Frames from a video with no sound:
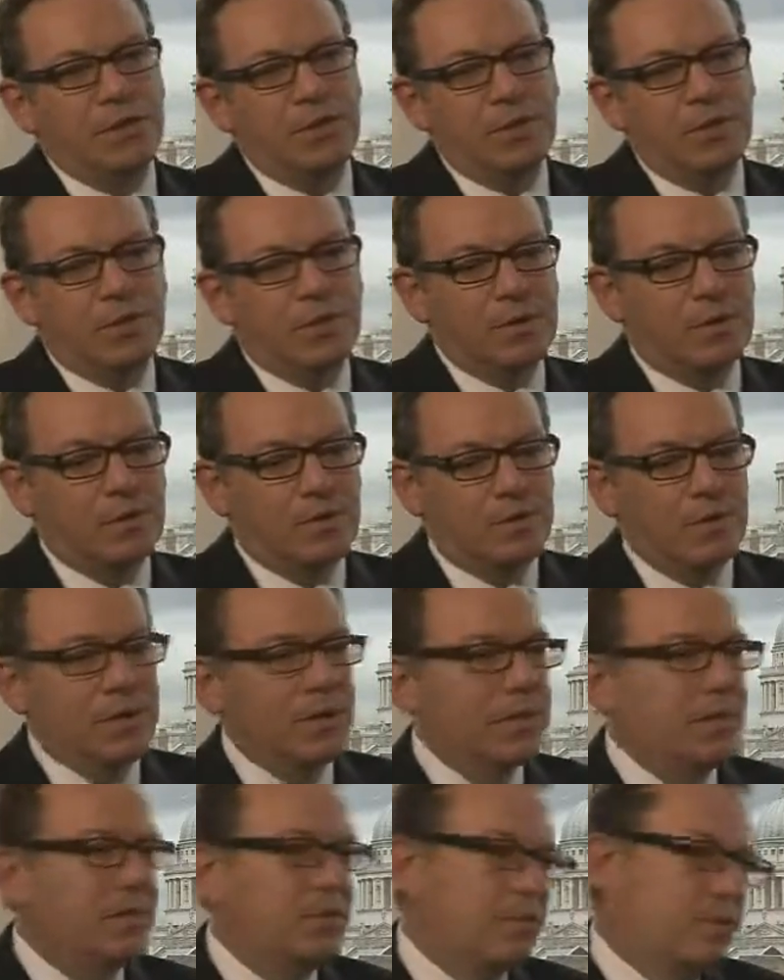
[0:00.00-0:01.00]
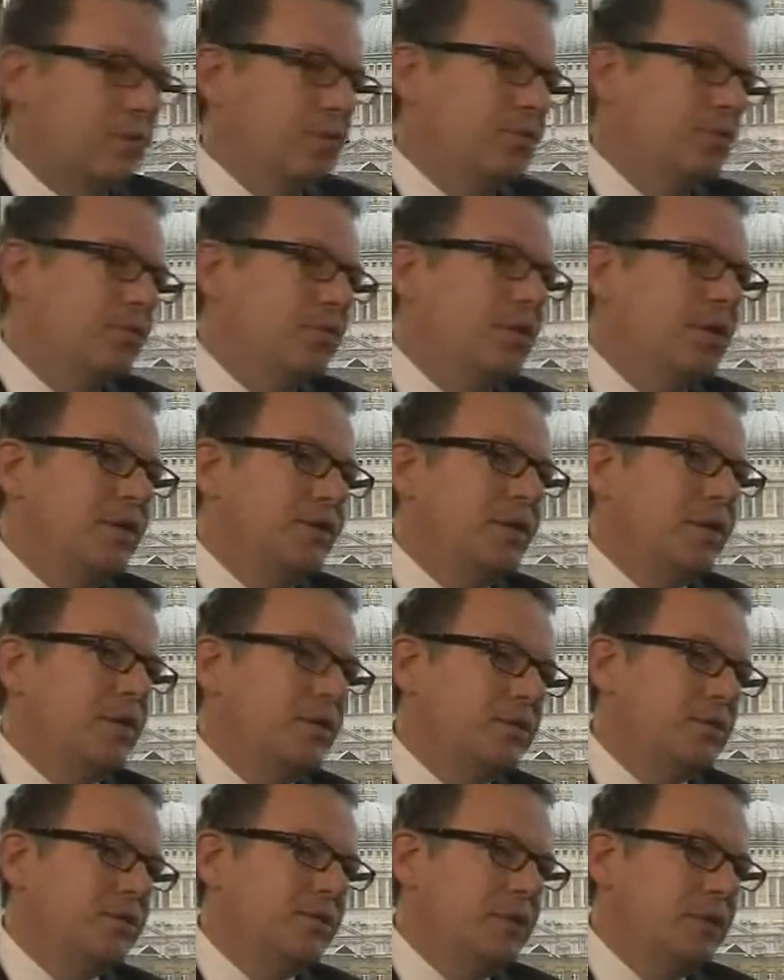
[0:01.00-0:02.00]
or we can we do lift
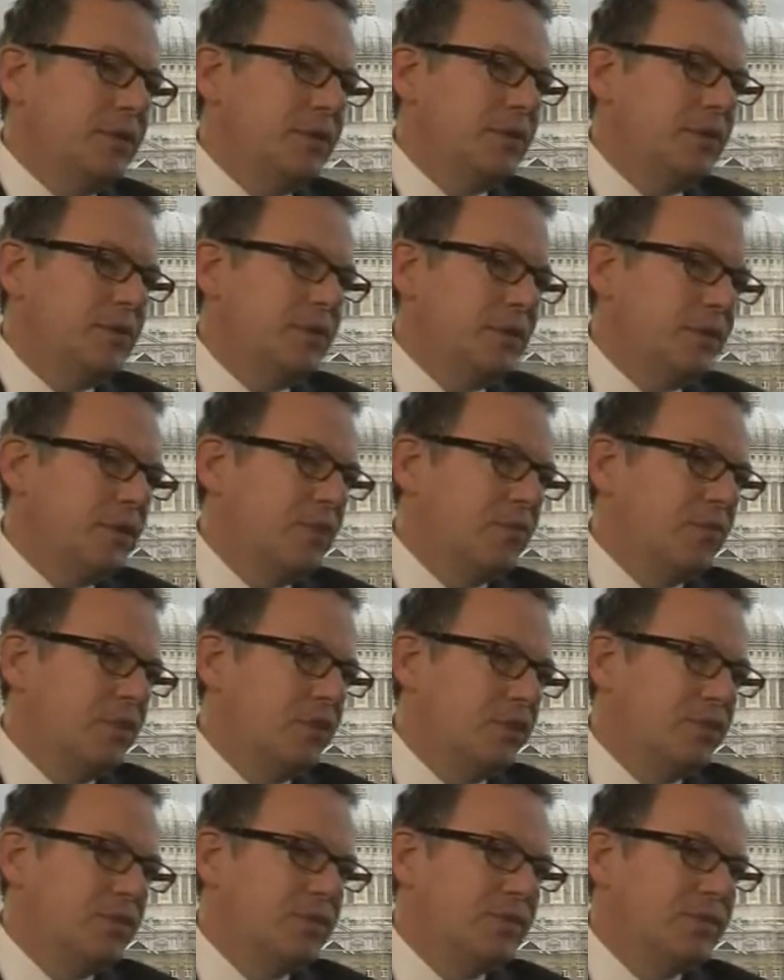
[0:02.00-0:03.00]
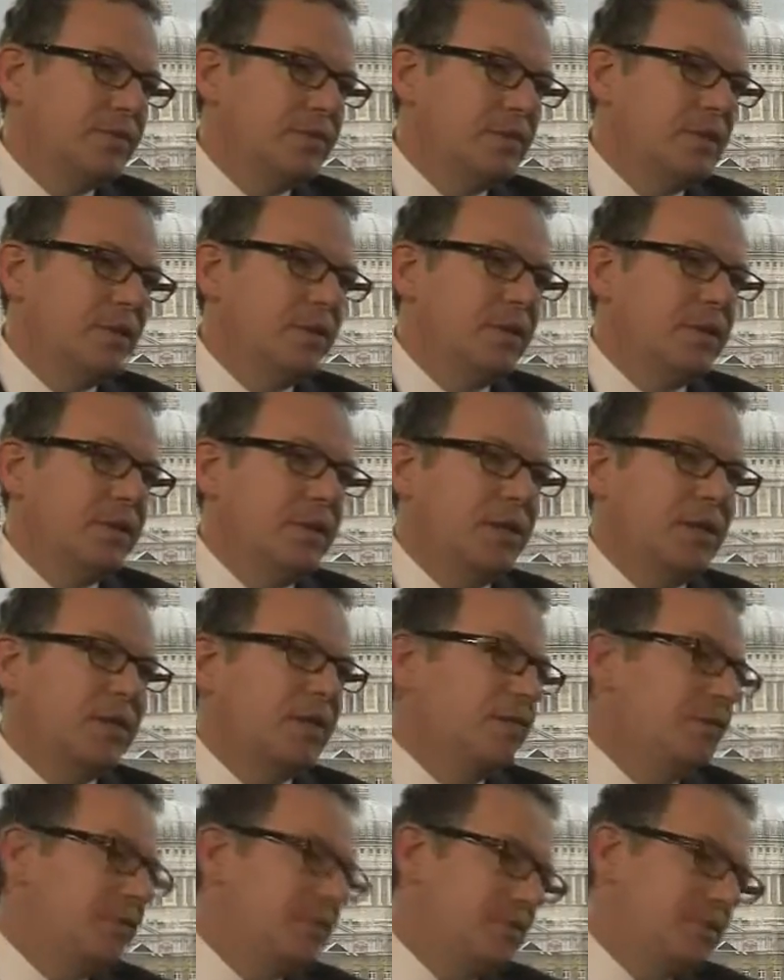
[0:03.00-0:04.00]
out of the data operations
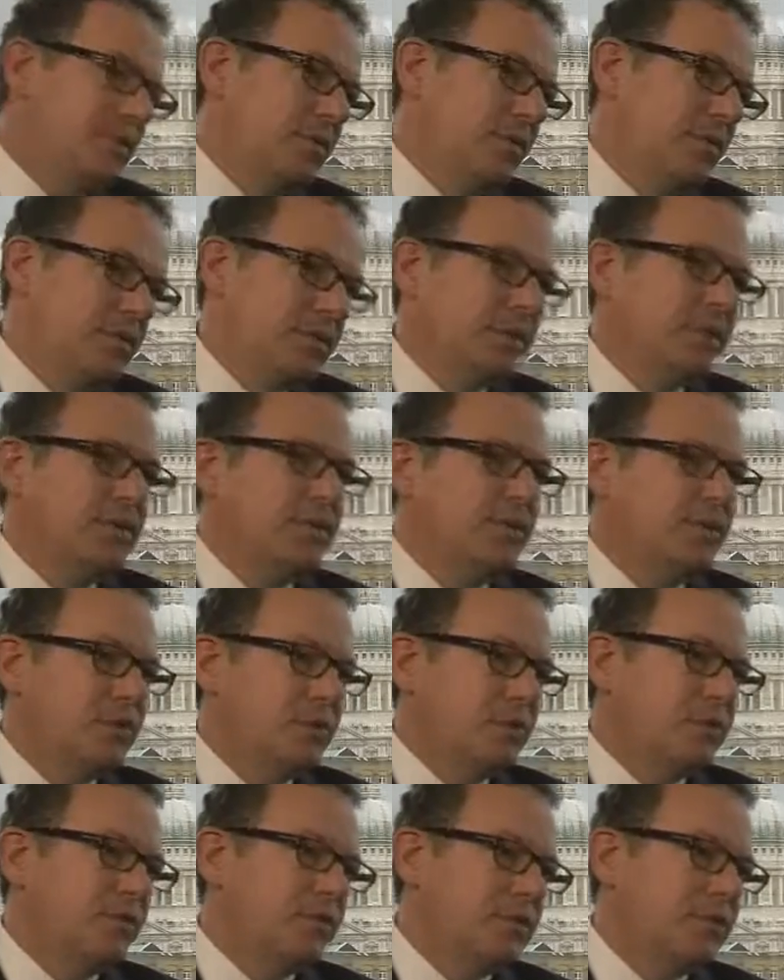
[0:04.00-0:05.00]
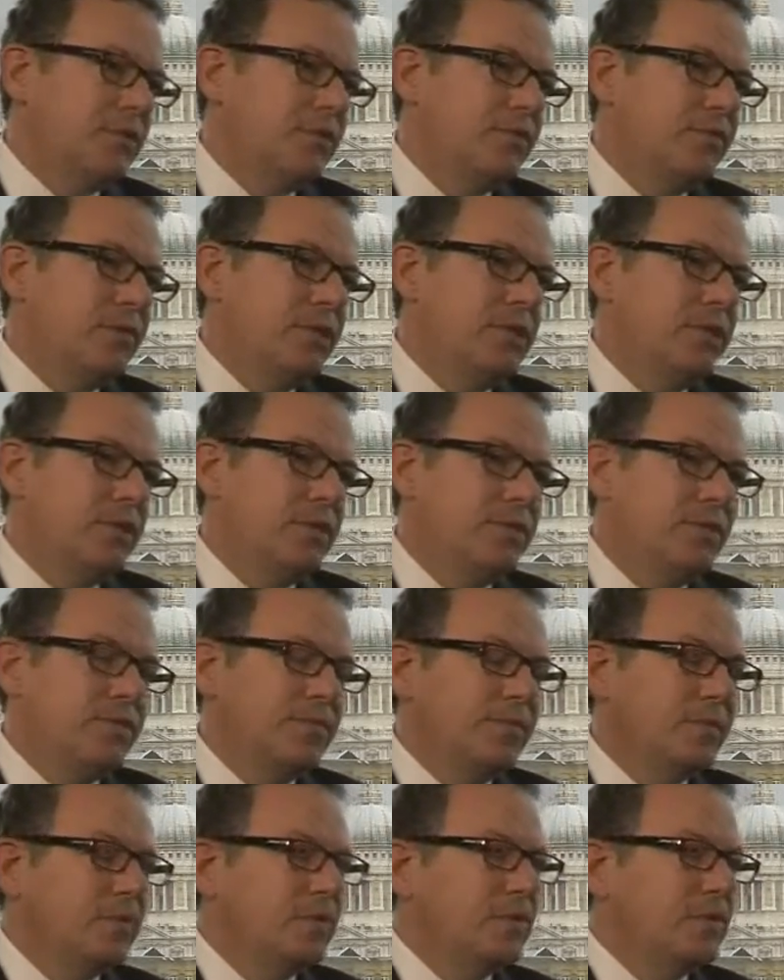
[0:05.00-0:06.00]
and basically serve serve the um,
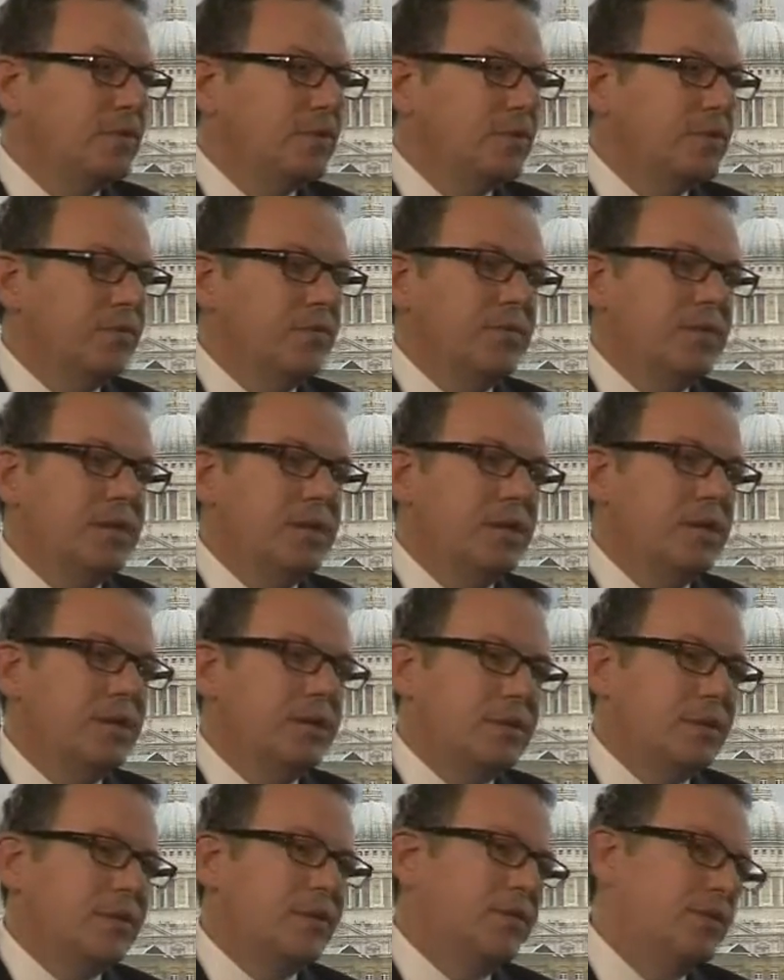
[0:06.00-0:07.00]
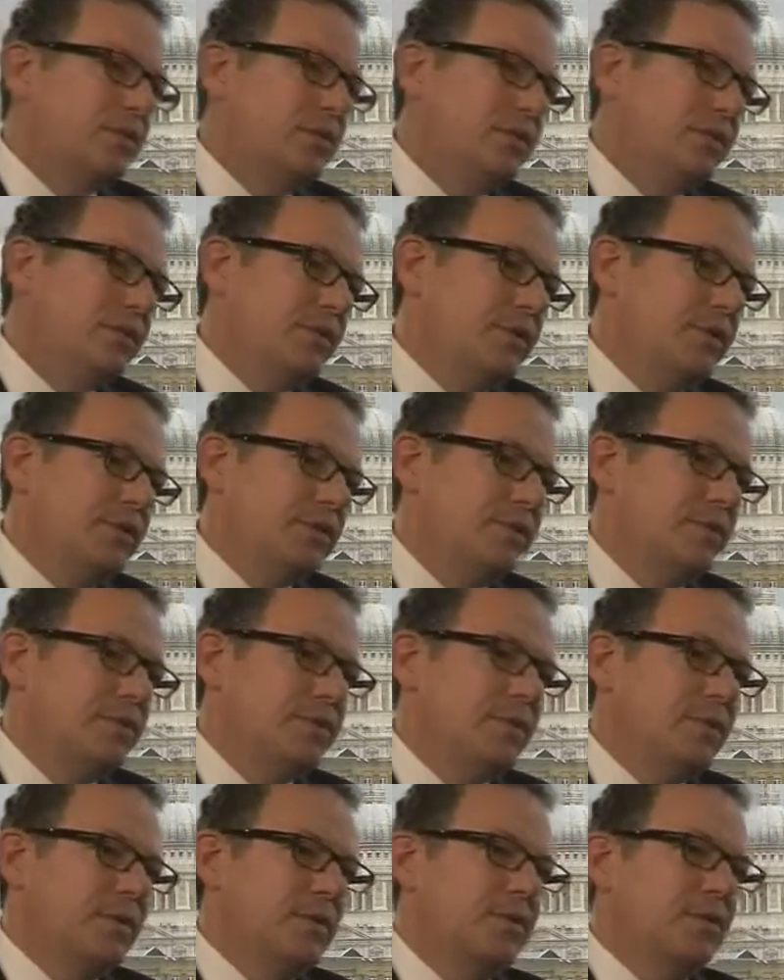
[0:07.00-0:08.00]
serve the data on, on the
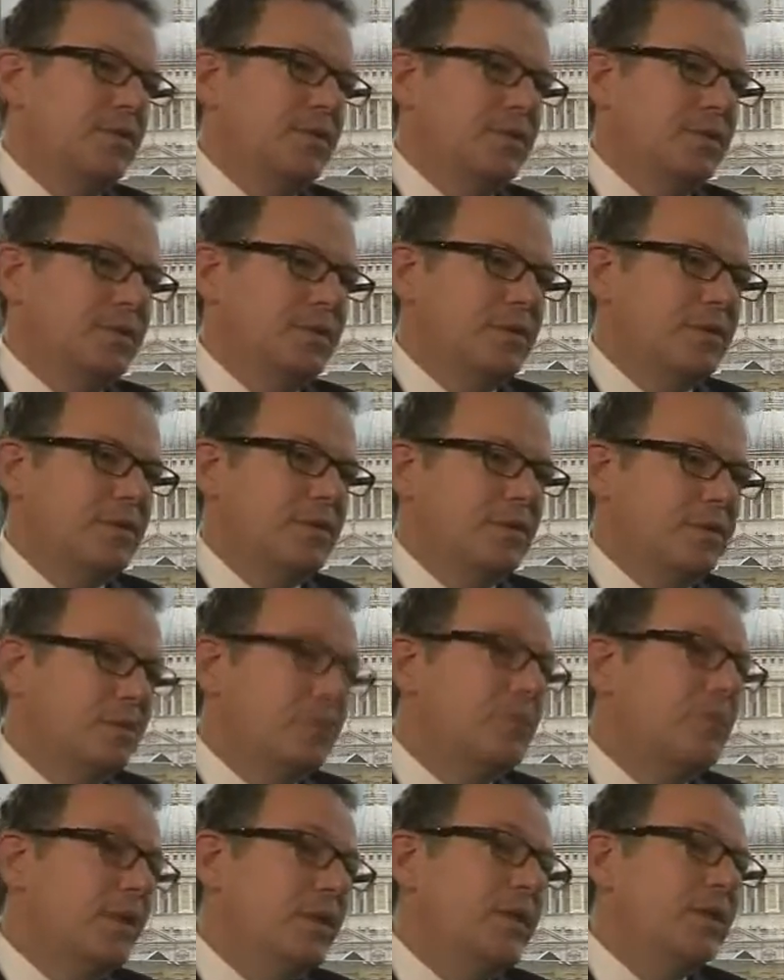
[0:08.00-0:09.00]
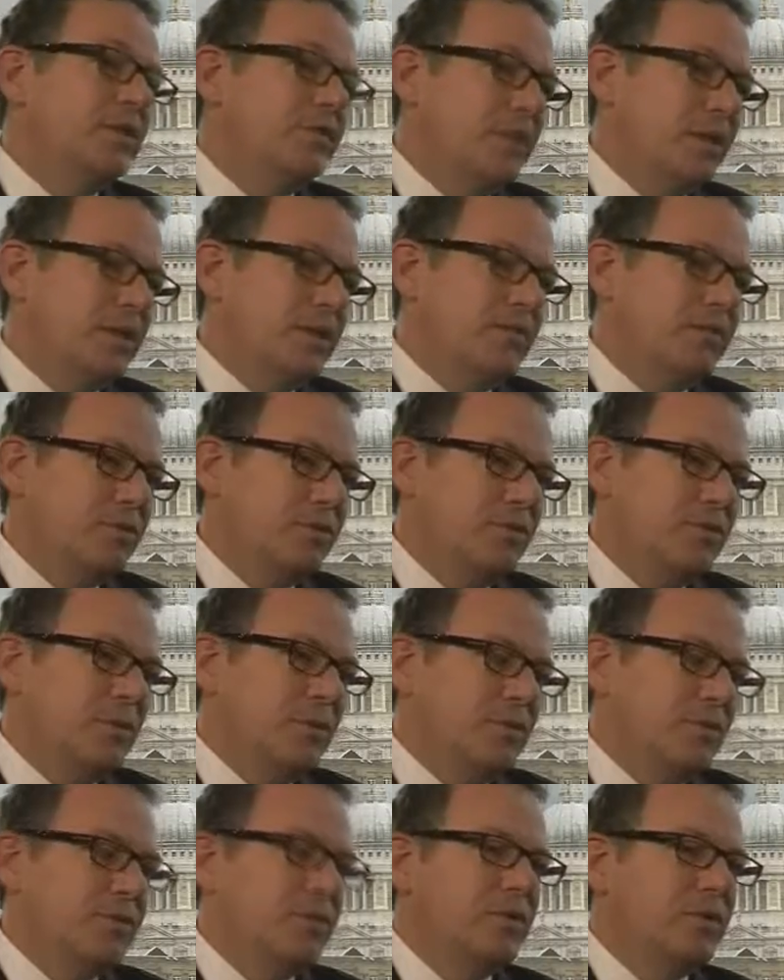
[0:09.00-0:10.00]
services uh, the, the, way they it to, to
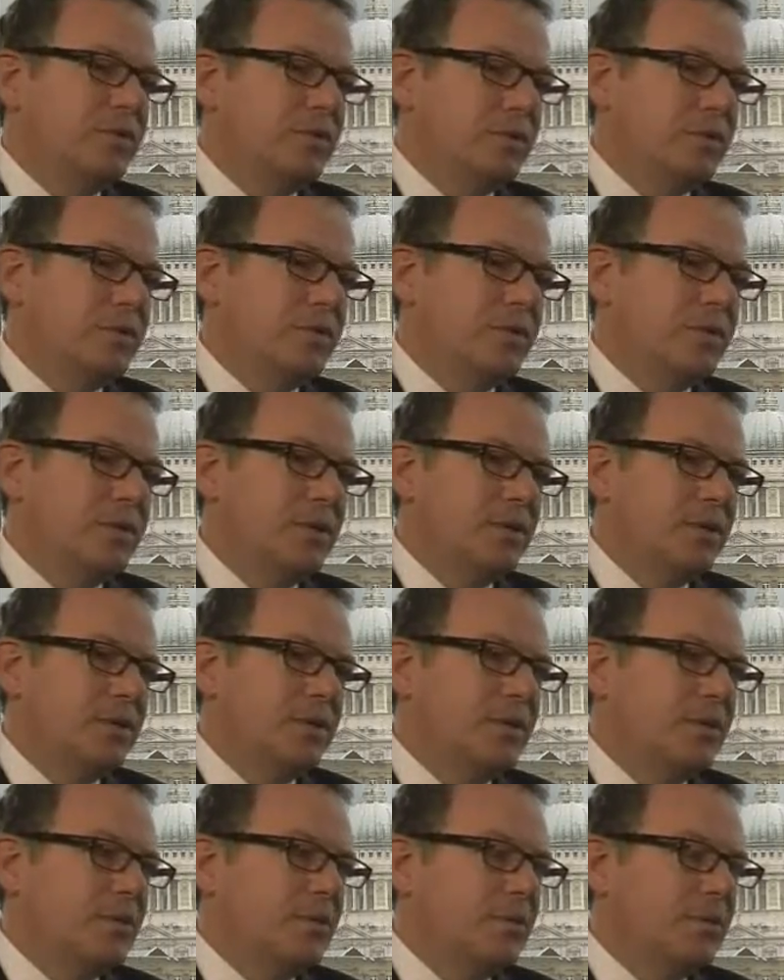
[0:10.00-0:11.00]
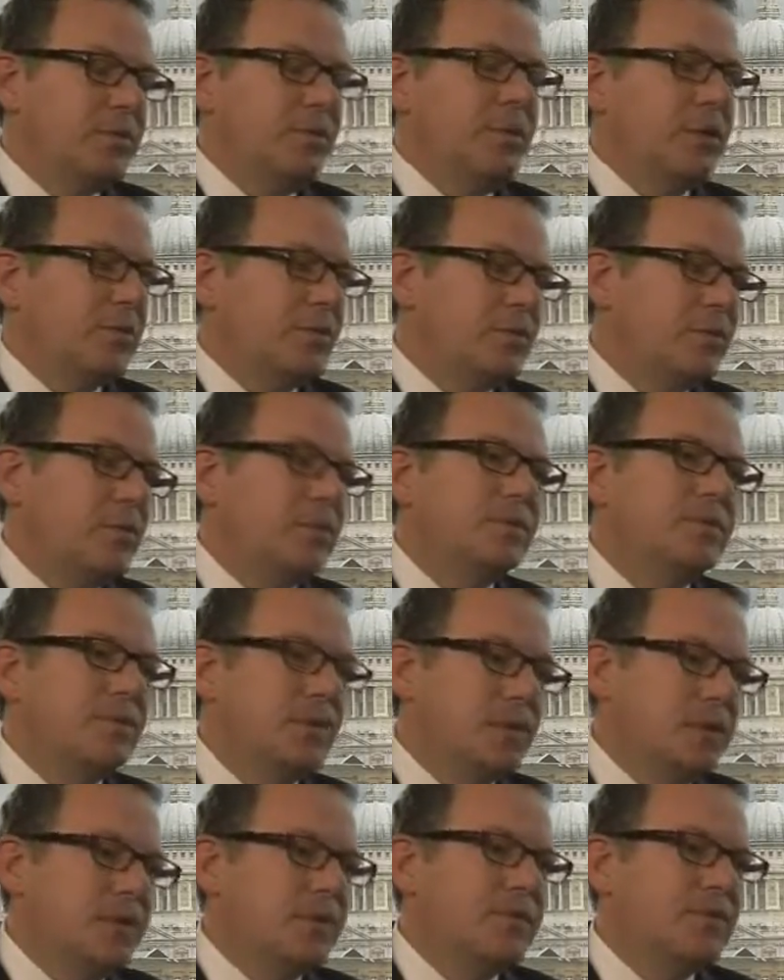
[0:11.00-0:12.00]
be in the first place. Mm -hmm. So the, the, the, migration is
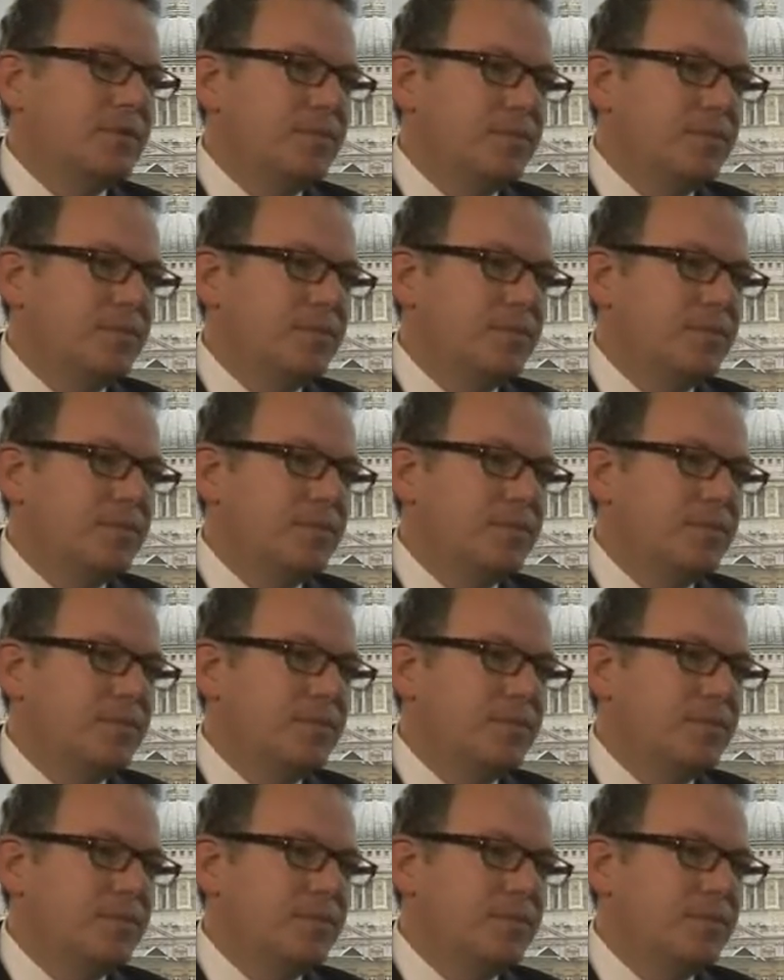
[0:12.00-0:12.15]
very light.